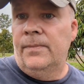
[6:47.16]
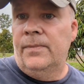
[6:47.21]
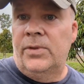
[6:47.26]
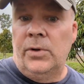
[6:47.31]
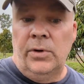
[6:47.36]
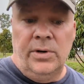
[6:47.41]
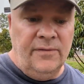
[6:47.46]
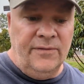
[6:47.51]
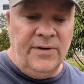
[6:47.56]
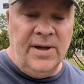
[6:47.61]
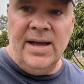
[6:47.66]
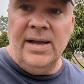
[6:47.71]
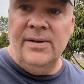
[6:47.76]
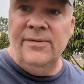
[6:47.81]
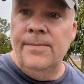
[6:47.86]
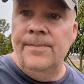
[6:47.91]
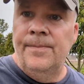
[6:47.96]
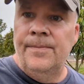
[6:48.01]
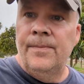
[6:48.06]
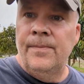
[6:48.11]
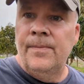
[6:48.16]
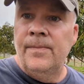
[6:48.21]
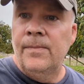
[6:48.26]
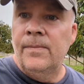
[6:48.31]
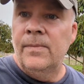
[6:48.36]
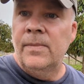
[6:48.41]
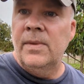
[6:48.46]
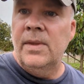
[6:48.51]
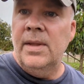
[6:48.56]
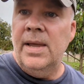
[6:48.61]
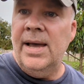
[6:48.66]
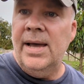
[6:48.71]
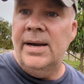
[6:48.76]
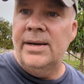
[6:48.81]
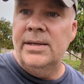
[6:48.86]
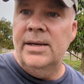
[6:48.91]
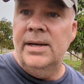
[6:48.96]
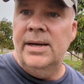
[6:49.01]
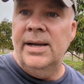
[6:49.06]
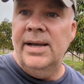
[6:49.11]
35
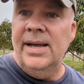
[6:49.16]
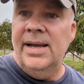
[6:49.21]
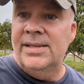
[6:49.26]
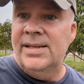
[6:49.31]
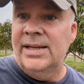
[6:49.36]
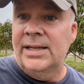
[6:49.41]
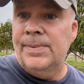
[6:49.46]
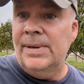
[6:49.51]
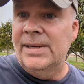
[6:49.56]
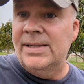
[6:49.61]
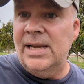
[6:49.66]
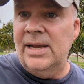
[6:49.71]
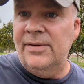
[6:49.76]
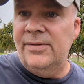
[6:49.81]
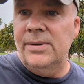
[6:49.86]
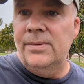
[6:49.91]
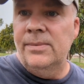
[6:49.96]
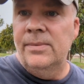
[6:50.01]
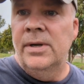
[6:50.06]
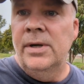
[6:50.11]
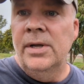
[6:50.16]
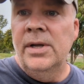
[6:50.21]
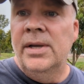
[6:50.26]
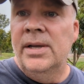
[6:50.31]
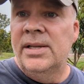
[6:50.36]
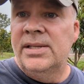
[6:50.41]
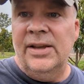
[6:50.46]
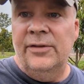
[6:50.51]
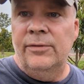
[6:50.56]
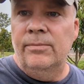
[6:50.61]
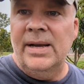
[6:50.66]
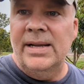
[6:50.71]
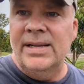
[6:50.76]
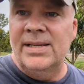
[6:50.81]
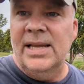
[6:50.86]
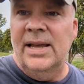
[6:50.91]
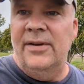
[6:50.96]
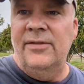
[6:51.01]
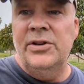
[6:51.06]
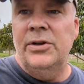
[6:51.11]
at uh, at six by seven, seven by
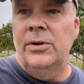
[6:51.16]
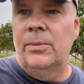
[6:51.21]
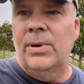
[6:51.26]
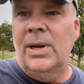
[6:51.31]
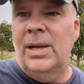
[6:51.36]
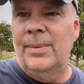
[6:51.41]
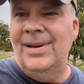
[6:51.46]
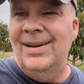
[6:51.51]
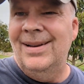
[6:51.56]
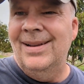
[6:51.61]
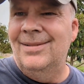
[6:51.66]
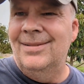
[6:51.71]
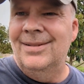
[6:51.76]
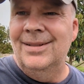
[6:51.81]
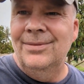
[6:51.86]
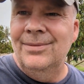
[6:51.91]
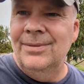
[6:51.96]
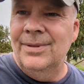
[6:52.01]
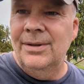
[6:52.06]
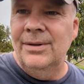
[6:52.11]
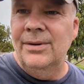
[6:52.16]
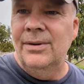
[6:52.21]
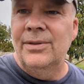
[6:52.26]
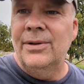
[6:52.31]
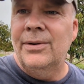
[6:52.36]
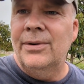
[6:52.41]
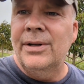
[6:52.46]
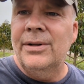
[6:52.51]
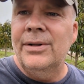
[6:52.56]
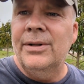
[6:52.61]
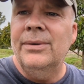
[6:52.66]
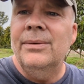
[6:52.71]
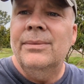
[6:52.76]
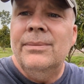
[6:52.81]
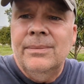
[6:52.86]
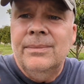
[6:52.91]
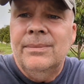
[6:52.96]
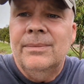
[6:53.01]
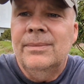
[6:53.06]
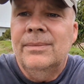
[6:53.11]
seven, you'll probably be down to know, 32,
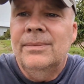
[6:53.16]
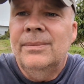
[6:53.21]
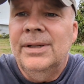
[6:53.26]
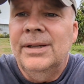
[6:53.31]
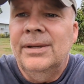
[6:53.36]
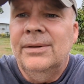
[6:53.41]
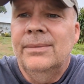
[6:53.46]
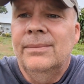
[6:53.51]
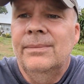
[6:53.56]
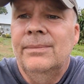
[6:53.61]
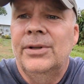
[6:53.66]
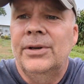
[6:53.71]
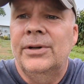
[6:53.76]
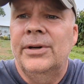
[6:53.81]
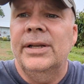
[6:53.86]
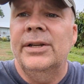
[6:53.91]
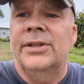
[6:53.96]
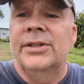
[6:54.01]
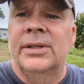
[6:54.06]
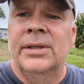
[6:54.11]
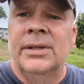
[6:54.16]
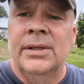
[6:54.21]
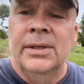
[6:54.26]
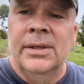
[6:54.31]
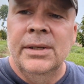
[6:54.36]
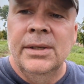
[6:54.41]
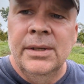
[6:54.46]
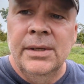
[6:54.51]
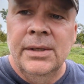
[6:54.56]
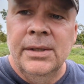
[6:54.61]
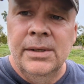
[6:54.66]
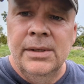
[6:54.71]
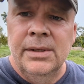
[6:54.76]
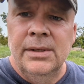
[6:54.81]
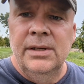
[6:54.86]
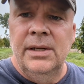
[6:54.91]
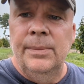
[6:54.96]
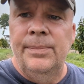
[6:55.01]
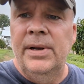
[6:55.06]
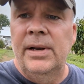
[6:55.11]
you know, 30ish,
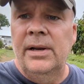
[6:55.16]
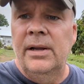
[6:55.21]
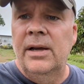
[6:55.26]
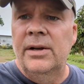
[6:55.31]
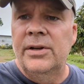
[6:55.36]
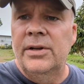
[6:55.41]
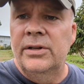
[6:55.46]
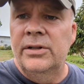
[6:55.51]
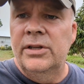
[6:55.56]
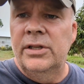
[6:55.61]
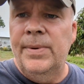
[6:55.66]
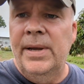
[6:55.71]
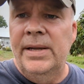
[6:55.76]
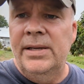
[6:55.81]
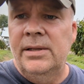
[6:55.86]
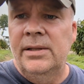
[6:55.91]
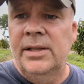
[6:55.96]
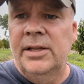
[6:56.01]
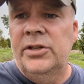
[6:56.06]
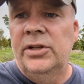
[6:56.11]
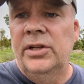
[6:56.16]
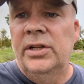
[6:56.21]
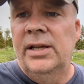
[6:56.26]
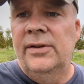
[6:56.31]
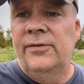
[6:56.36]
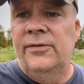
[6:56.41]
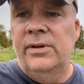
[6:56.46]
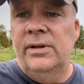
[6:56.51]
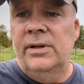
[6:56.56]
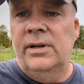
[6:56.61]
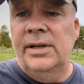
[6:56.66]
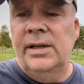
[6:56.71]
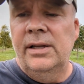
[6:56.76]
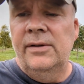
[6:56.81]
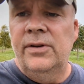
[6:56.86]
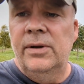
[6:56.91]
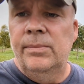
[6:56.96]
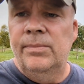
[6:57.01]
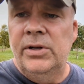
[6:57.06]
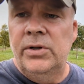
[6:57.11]
depending on your spacing that you live
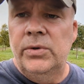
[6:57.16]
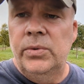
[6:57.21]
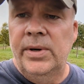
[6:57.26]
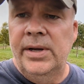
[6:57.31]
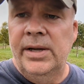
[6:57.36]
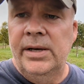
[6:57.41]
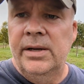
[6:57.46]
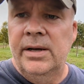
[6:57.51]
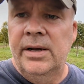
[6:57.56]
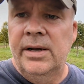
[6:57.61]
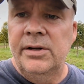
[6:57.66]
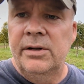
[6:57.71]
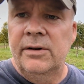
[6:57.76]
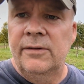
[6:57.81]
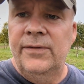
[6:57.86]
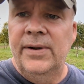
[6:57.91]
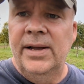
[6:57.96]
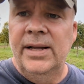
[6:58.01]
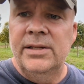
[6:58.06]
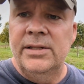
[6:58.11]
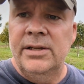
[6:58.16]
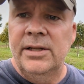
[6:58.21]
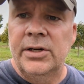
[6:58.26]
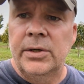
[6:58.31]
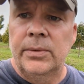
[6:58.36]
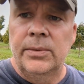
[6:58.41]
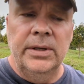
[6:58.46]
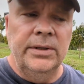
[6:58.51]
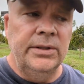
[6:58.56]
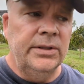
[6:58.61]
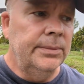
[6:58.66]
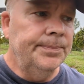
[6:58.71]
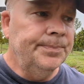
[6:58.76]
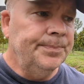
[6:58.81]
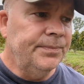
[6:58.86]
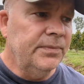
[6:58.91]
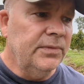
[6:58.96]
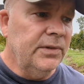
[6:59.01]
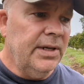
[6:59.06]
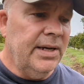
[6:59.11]
leave in between uh, your fence and your rows.
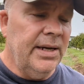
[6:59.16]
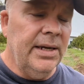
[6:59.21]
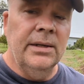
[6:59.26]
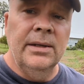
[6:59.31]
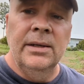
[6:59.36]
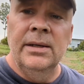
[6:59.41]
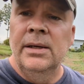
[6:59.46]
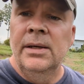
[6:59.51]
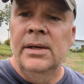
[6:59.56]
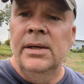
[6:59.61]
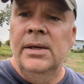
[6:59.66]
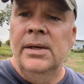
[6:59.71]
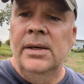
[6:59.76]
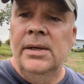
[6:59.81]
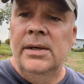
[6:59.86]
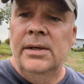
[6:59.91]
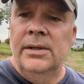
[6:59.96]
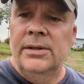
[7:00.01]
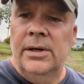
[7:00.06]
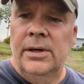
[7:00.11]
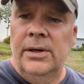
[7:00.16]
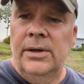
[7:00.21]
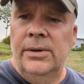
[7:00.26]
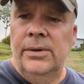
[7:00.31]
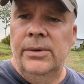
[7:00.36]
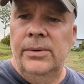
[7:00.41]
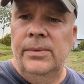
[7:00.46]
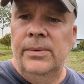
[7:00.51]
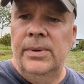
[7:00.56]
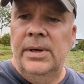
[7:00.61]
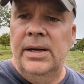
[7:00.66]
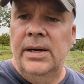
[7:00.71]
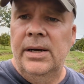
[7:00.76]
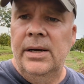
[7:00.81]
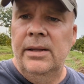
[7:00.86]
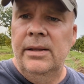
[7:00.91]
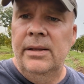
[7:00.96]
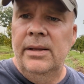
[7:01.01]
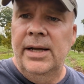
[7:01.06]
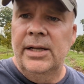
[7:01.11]
Okay, so
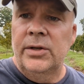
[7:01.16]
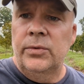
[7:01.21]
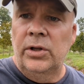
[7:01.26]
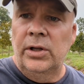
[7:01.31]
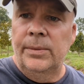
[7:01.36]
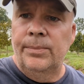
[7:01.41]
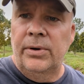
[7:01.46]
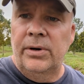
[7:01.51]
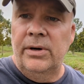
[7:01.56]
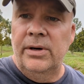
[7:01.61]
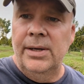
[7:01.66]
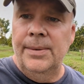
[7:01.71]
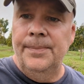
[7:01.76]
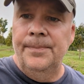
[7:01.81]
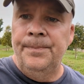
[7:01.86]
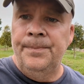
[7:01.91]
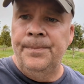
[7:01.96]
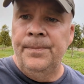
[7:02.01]
uh, that's really pertinent.